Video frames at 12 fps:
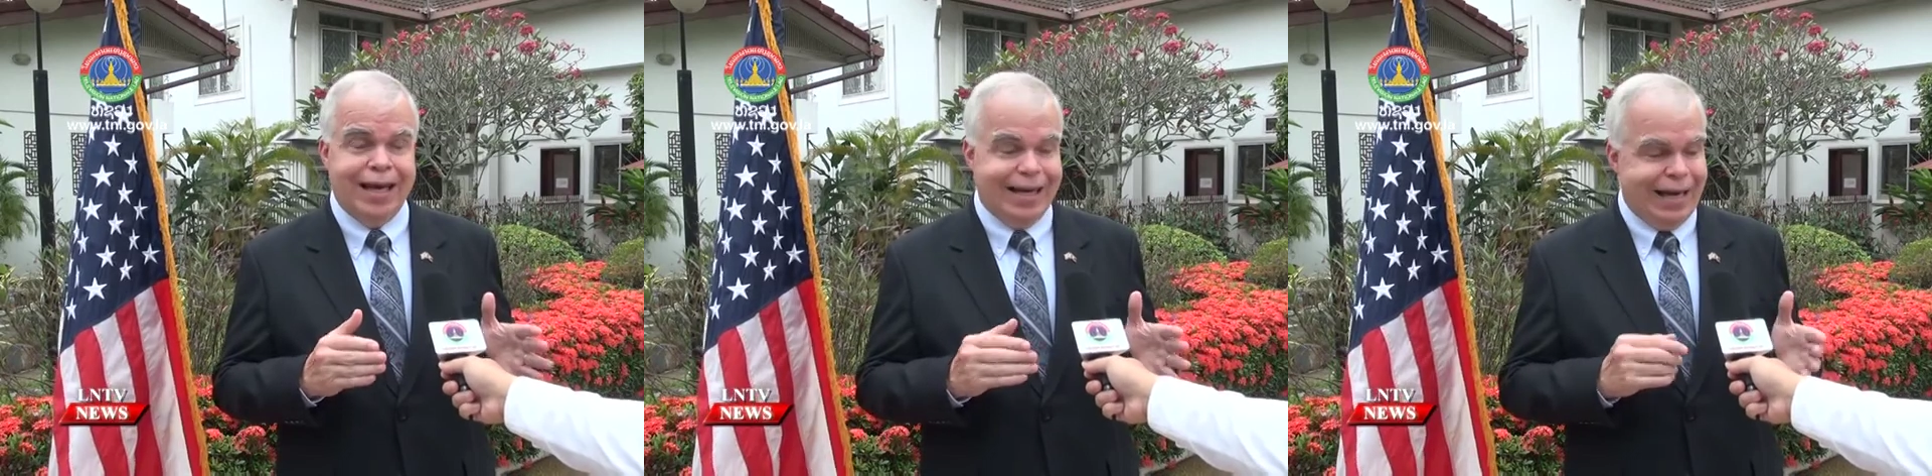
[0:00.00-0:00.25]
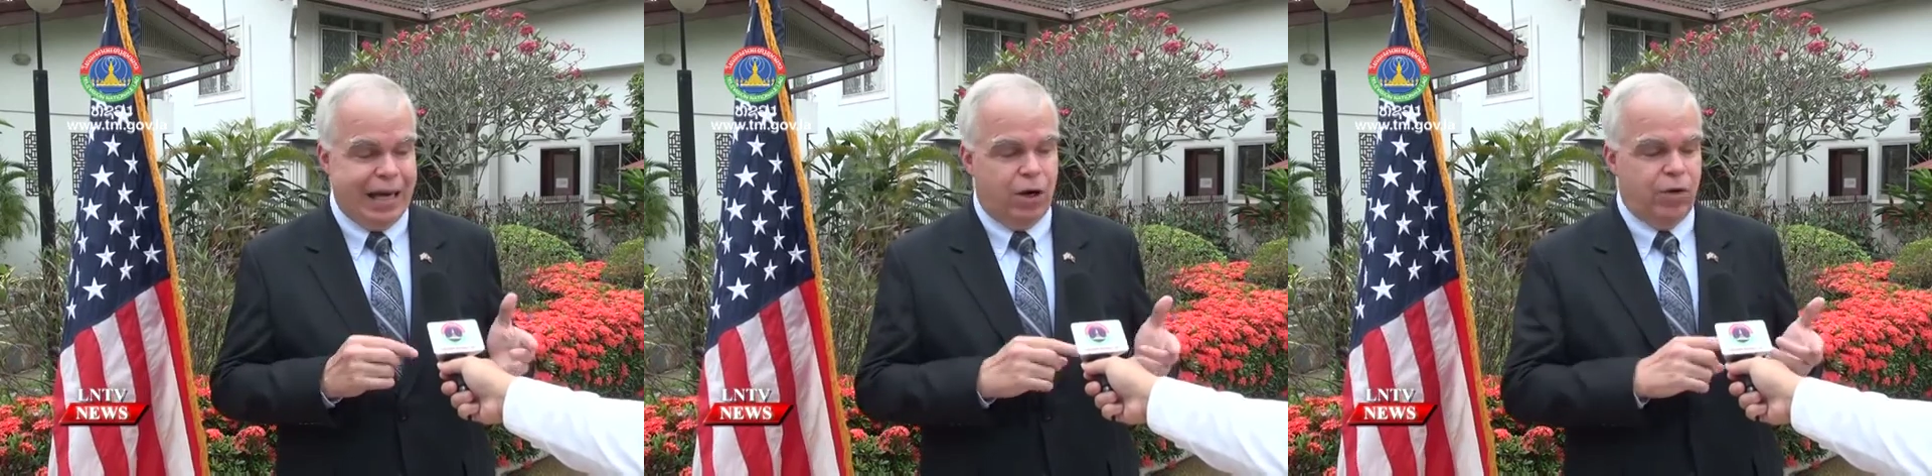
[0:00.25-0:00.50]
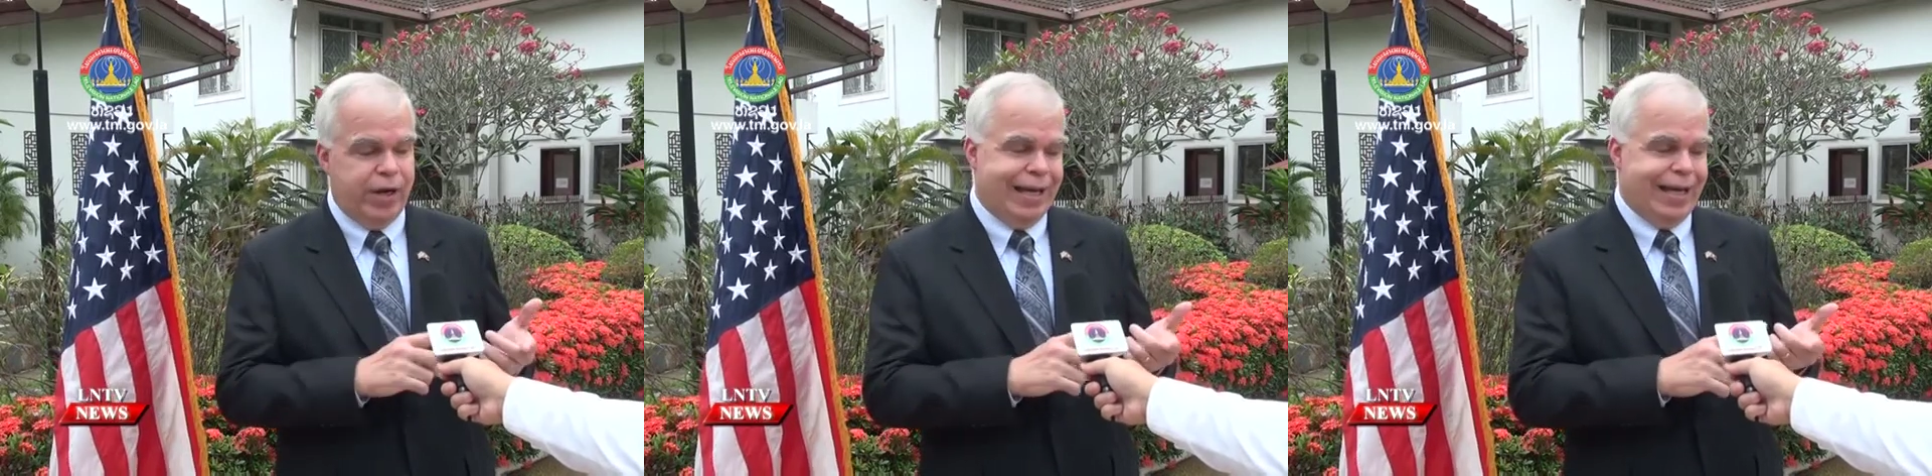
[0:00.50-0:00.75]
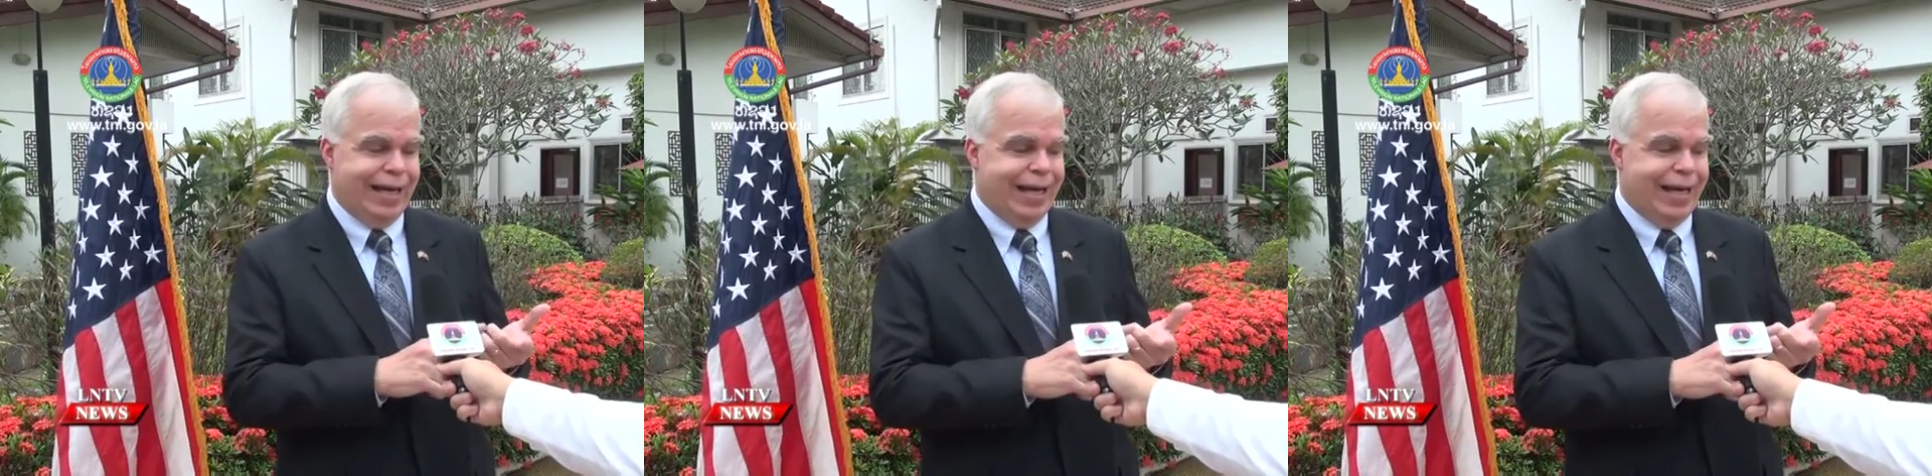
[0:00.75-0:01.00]
And now
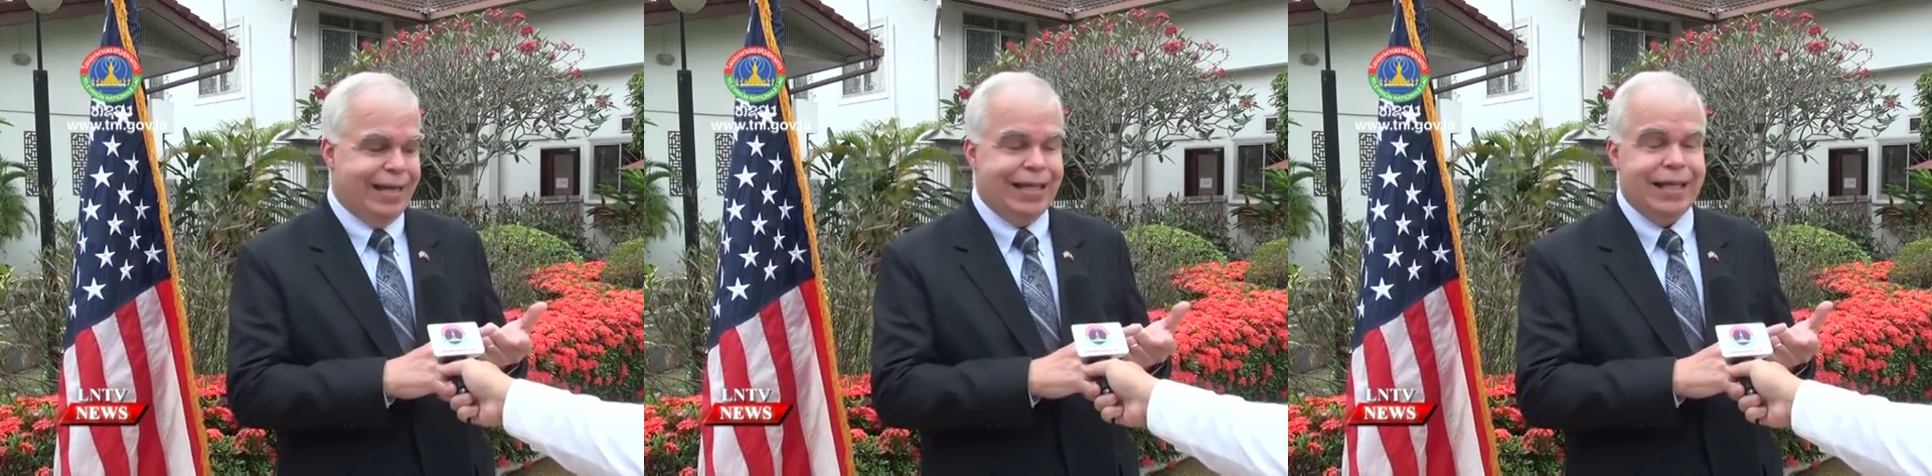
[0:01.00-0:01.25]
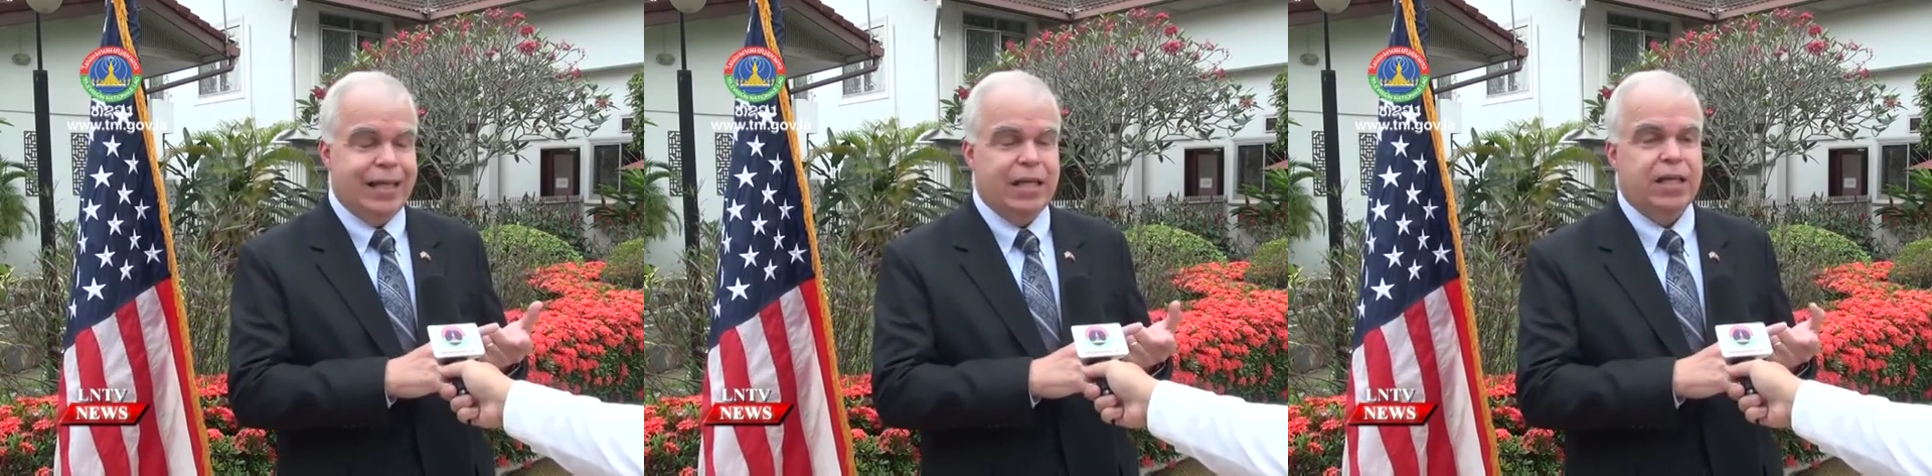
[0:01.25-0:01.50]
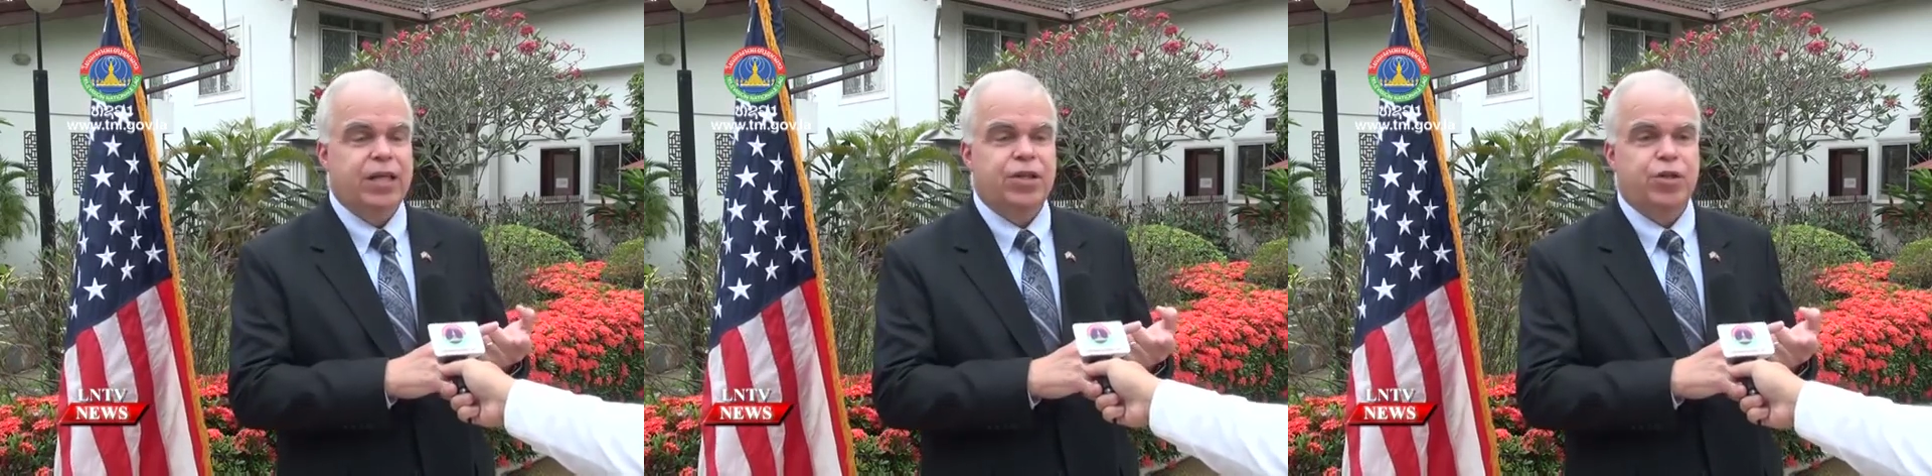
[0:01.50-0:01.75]
AID